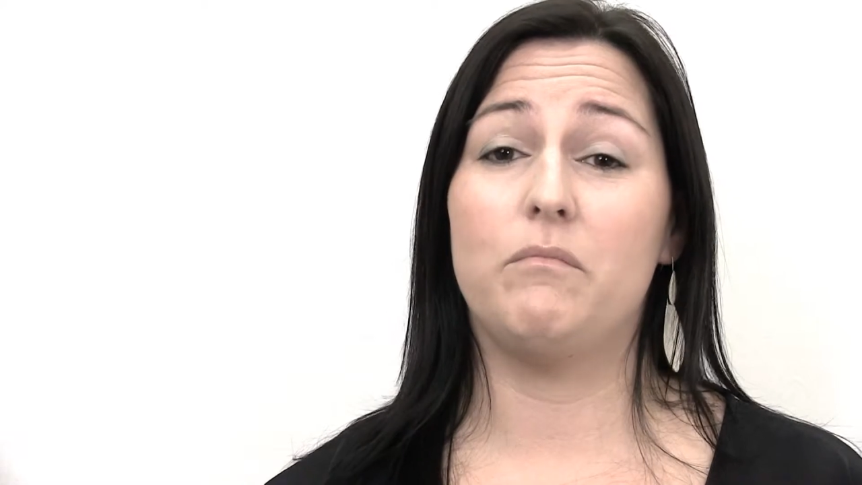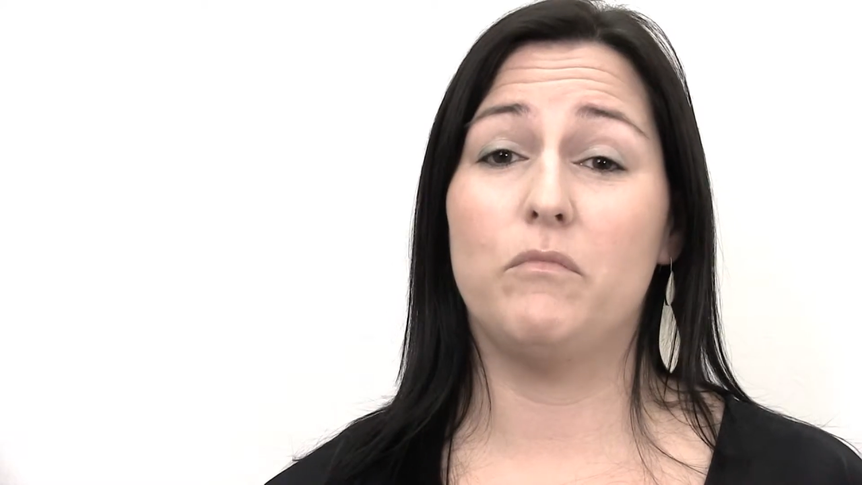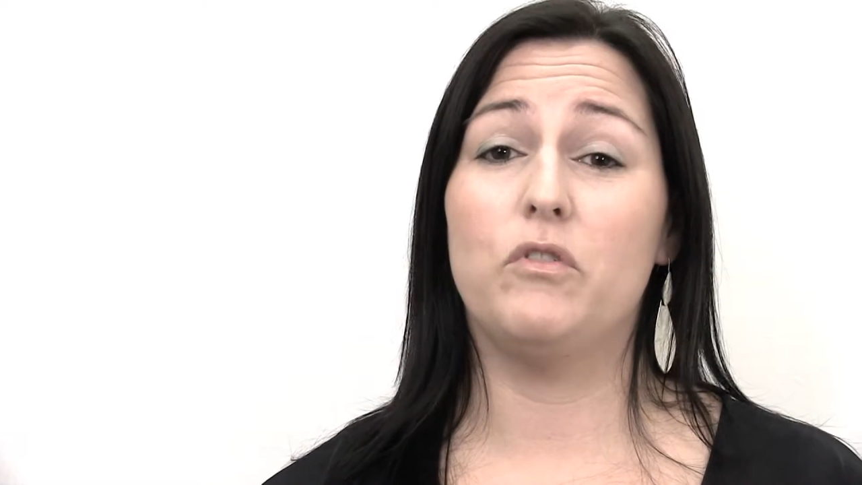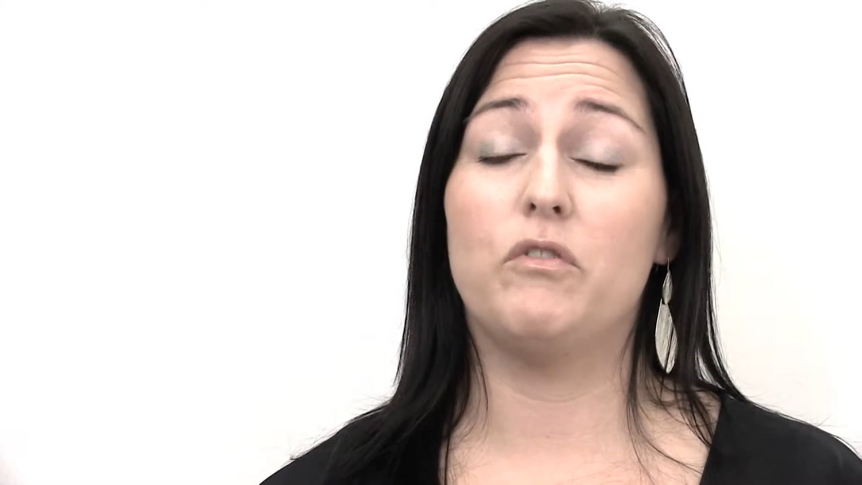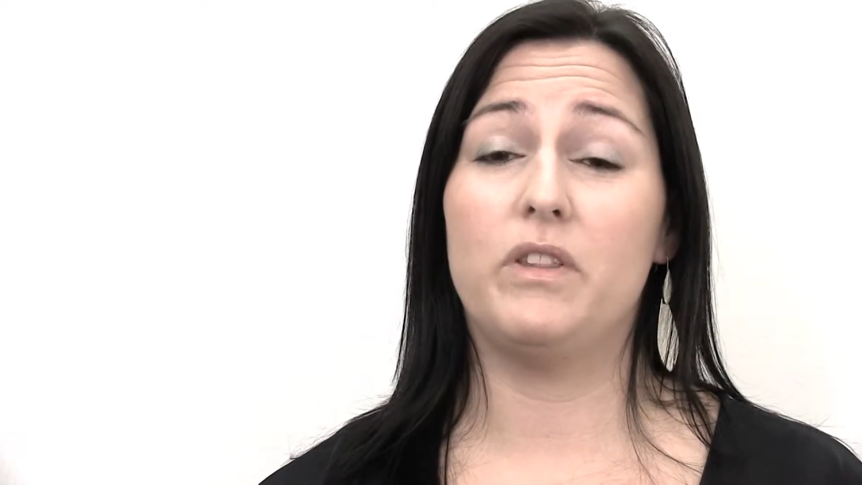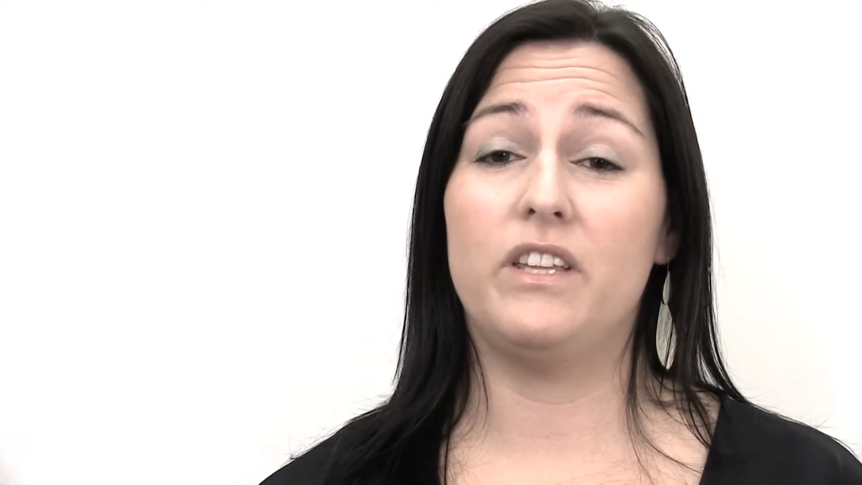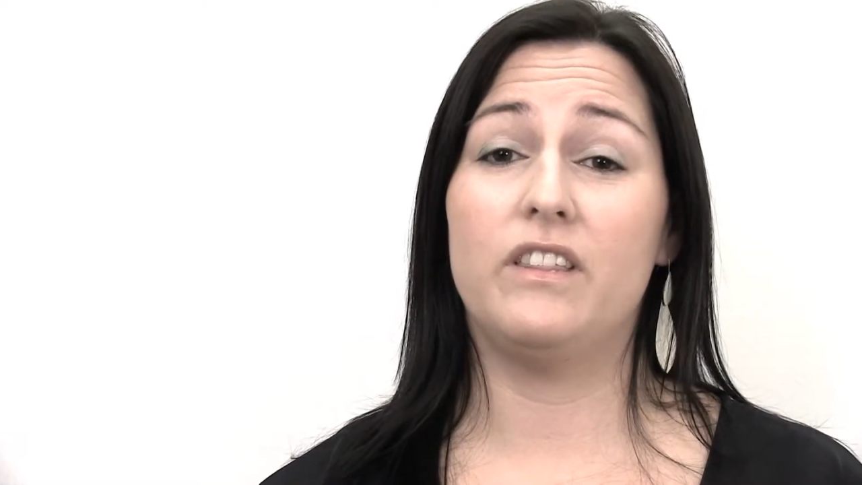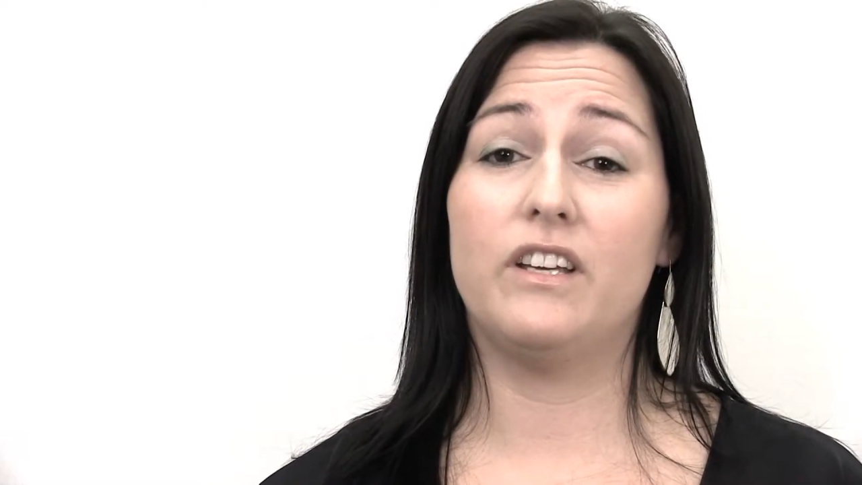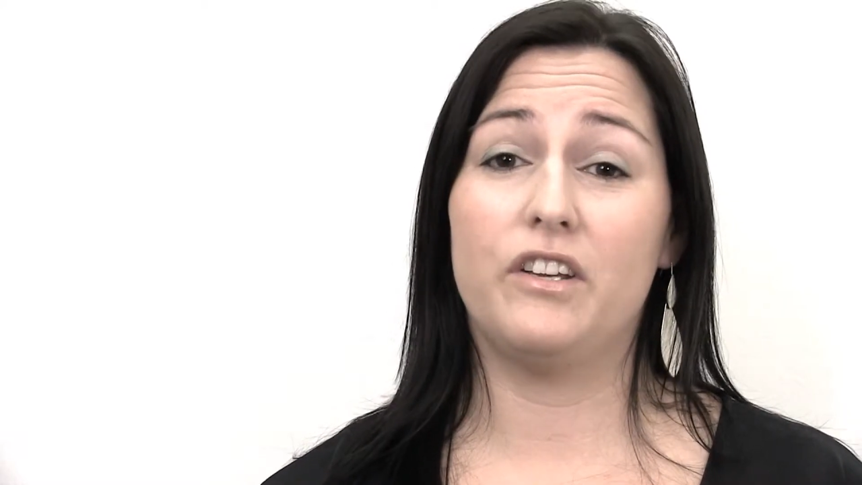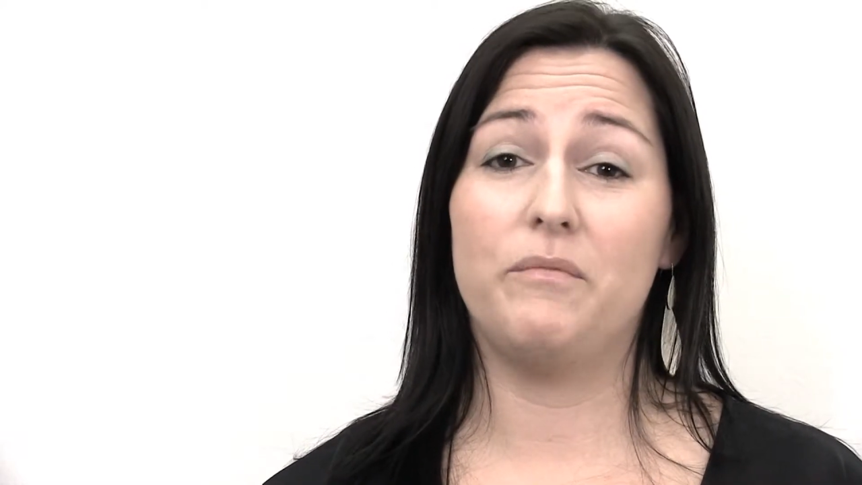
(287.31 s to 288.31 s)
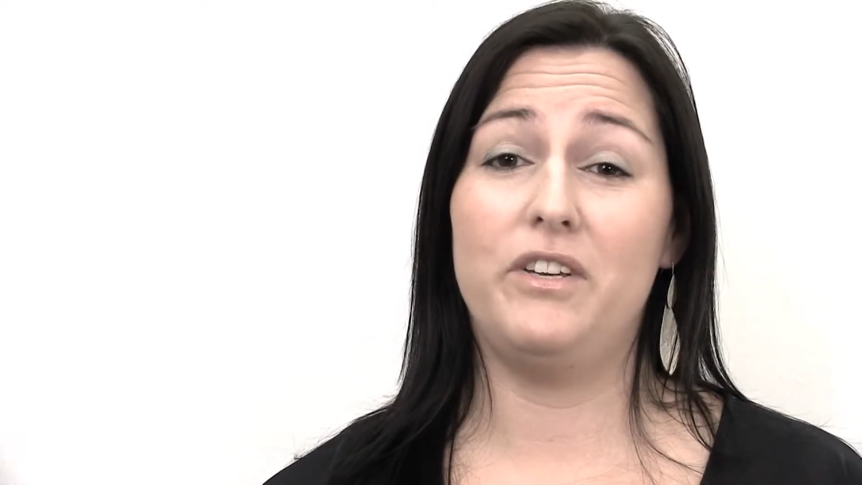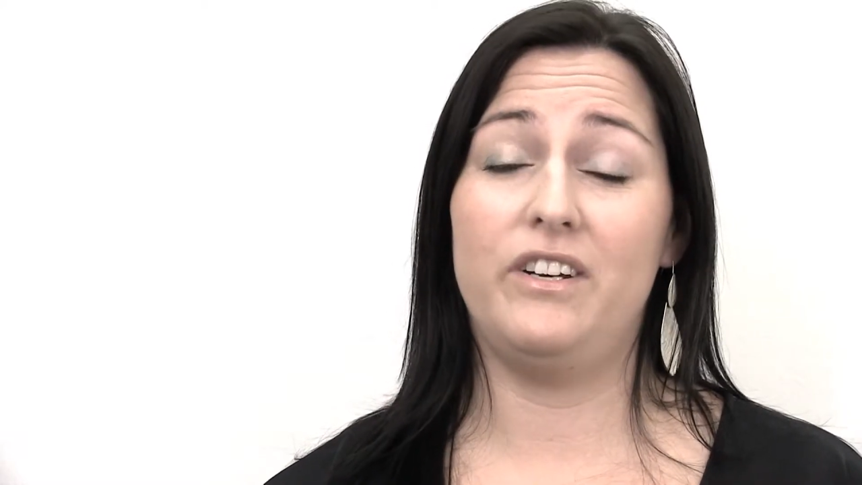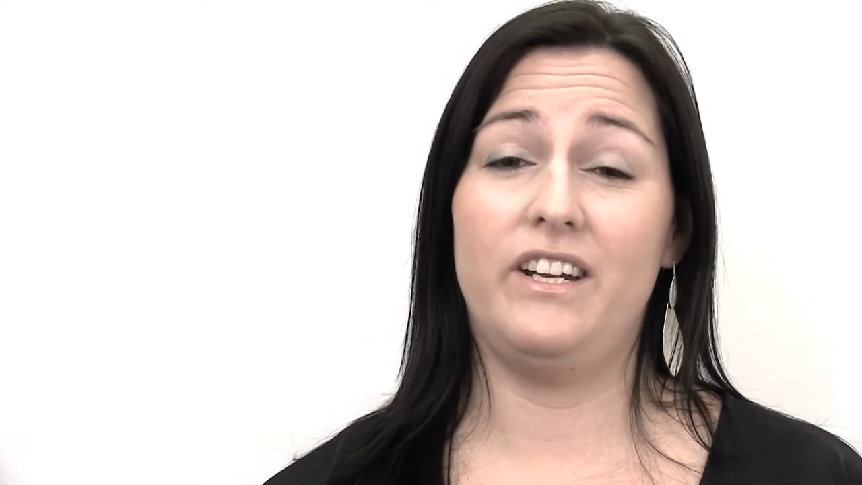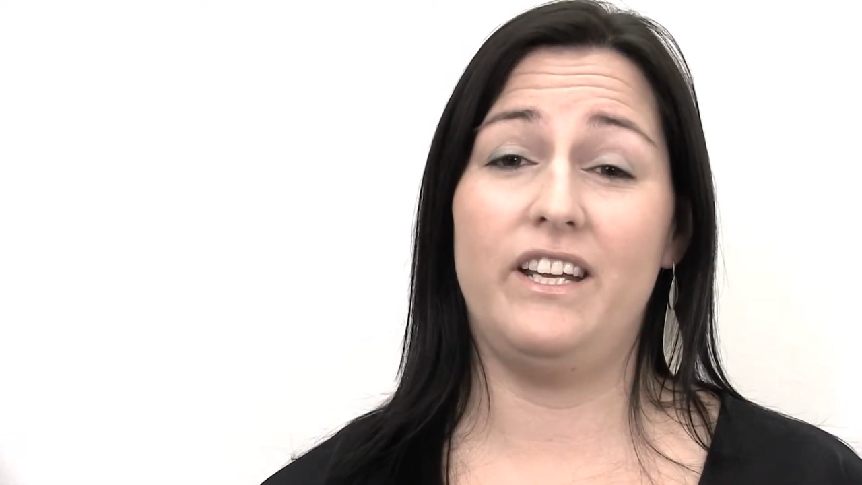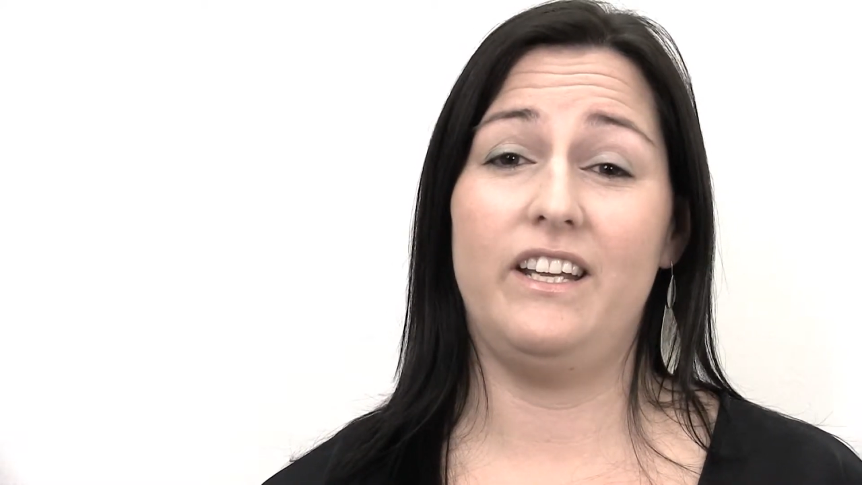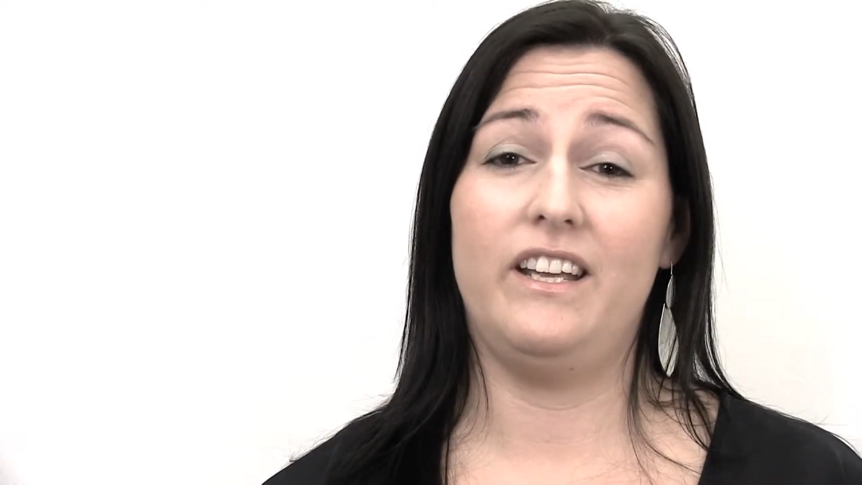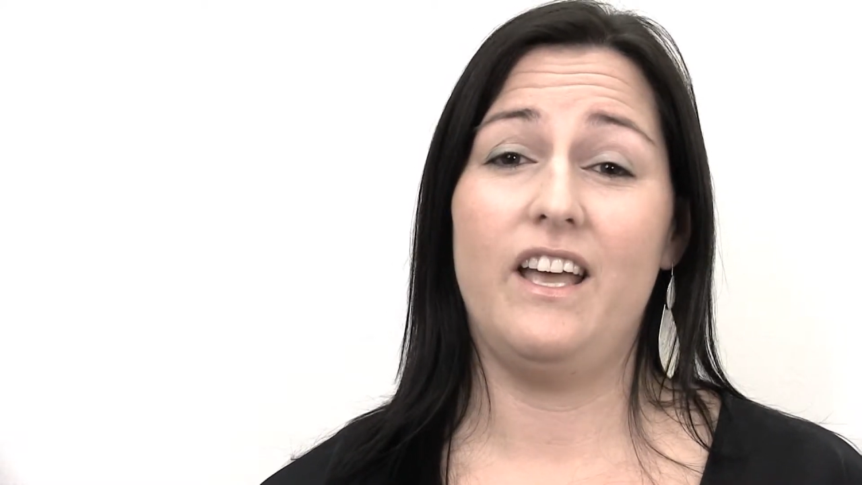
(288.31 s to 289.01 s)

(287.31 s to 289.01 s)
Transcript: more within the community.